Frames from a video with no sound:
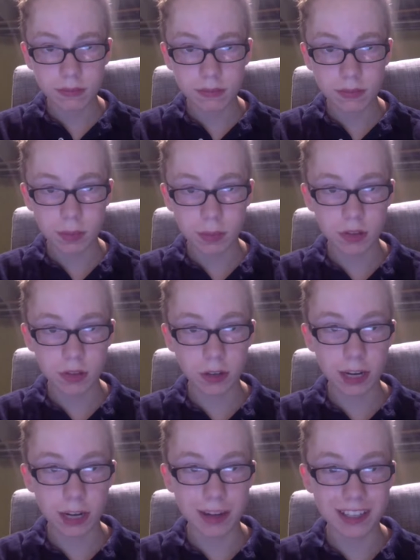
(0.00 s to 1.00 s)
I'm just looking
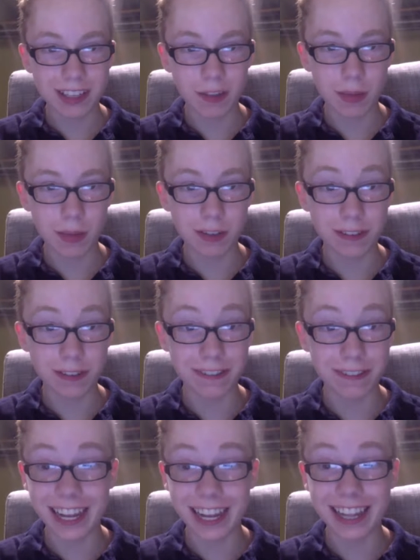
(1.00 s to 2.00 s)
at myself and I'm just
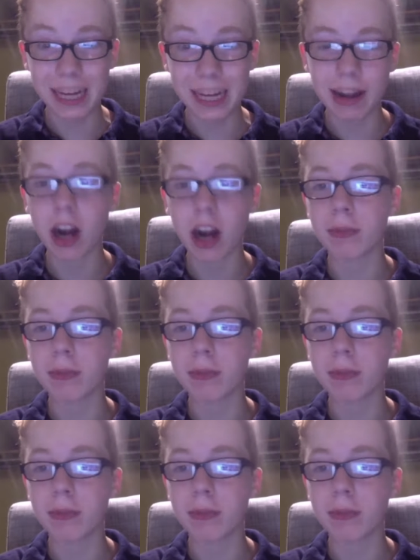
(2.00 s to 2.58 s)
flailing my arms